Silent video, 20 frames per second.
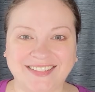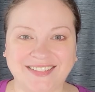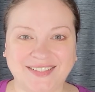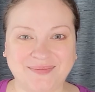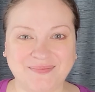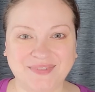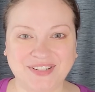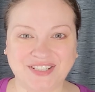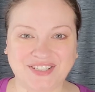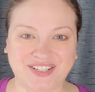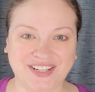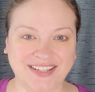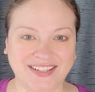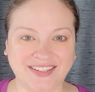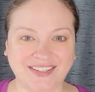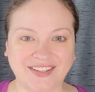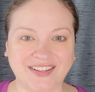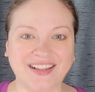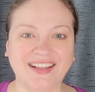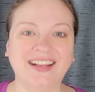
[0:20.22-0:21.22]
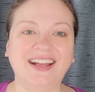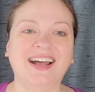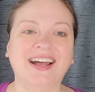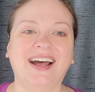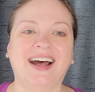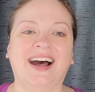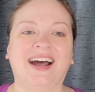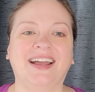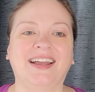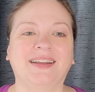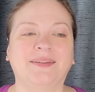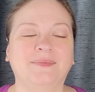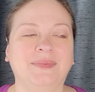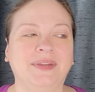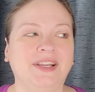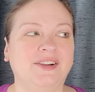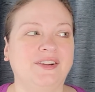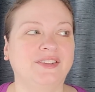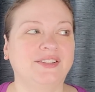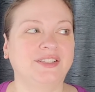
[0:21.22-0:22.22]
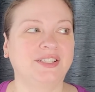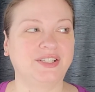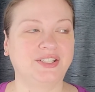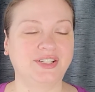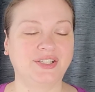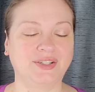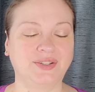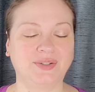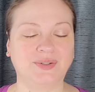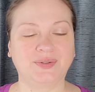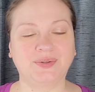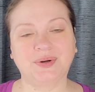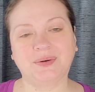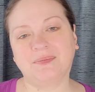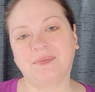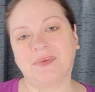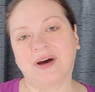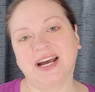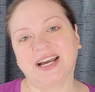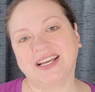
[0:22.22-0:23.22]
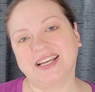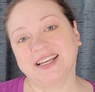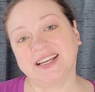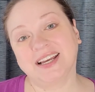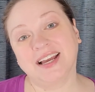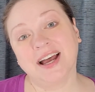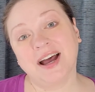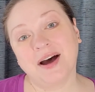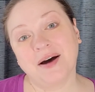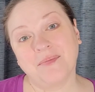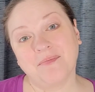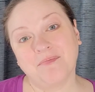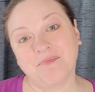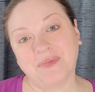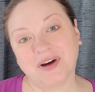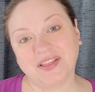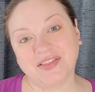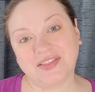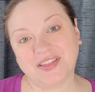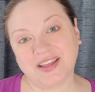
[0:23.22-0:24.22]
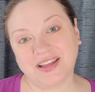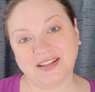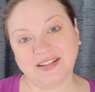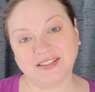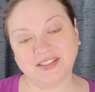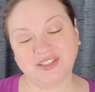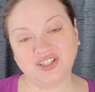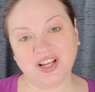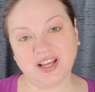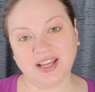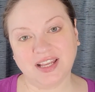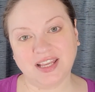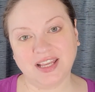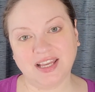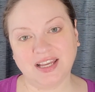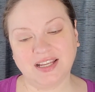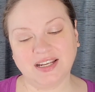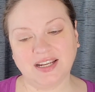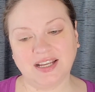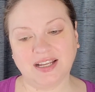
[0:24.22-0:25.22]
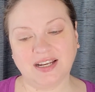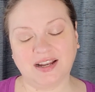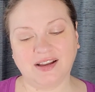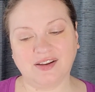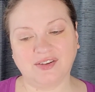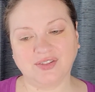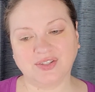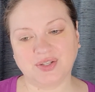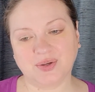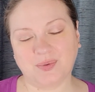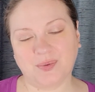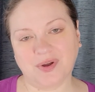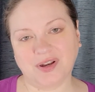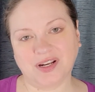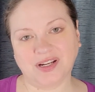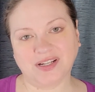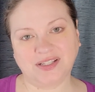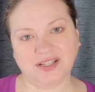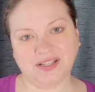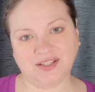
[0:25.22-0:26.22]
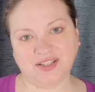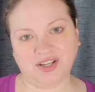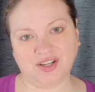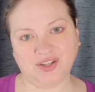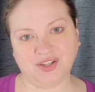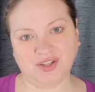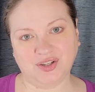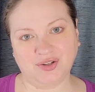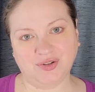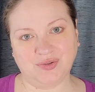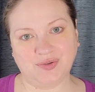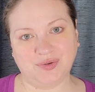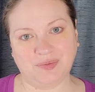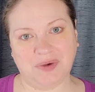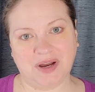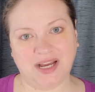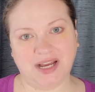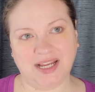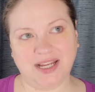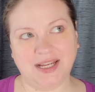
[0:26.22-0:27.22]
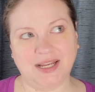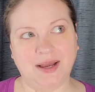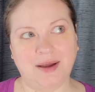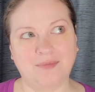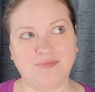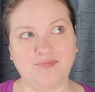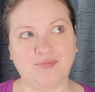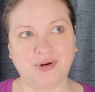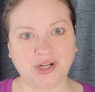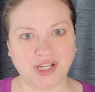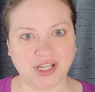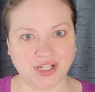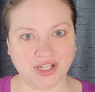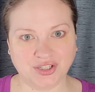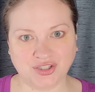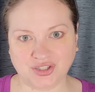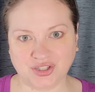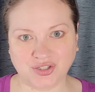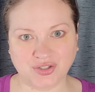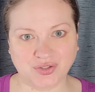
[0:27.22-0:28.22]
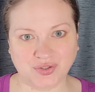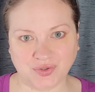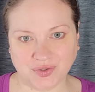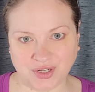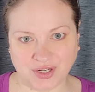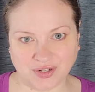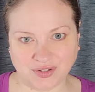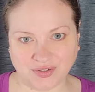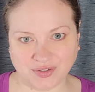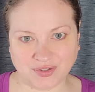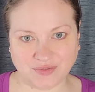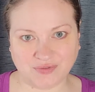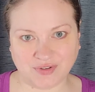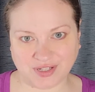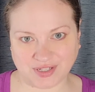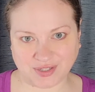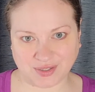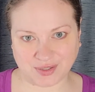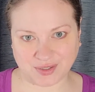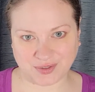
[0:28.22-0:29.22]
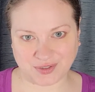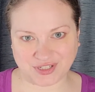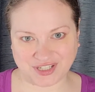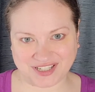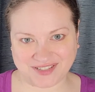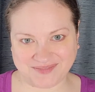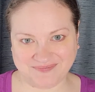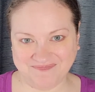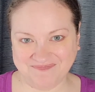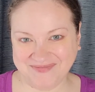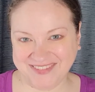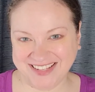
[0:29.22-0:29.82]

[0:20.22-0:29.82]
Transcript: it's Michele. I am here to do my month end check in, and I also wanted to tell you my bookish New Year's resolution.